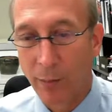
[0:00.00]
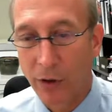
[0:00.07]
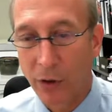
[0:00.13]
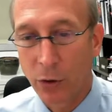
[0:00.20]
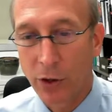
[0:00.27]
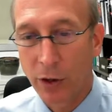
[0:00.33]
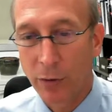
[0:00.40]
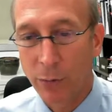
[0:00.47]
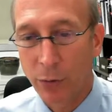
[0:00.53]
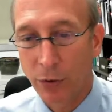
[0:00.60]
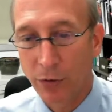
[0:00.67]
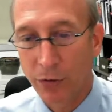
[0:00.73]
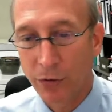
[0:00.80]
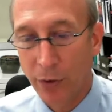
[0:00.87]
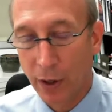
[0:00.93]
you can,
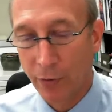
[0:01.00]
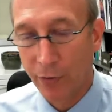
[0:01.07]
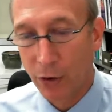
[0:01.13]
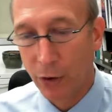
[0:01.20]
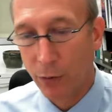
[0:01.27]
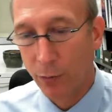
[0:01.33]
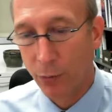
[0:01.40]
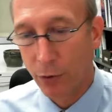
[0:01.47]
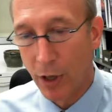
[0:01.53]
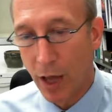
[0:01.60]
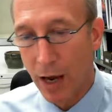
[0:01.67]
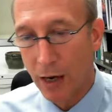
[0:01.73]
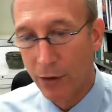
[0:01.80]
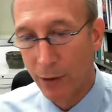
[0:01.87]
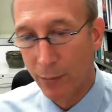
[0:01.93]
if you
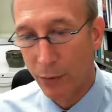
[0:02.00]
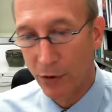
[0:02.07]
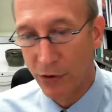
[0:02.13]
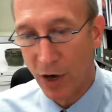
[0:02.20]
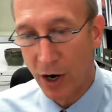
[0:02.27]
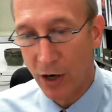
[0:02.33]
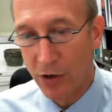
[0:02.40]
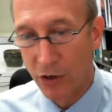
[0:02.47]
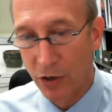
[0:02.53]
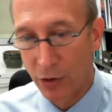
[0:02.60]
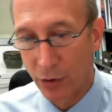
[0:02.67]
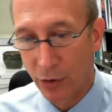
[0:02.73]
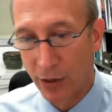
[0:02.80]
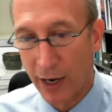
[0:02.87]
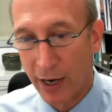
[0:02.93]
block the production
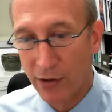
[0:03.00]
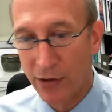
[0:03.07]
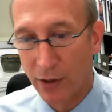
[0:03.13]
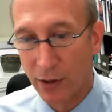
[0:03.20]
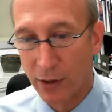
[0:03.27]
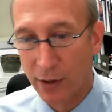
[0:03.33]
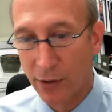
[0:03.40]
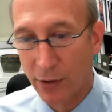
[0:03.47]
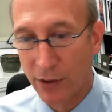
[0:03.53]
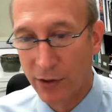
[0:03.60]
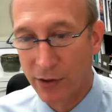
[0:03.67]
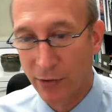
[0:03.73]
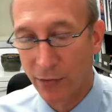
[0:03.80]
or enhance the clearance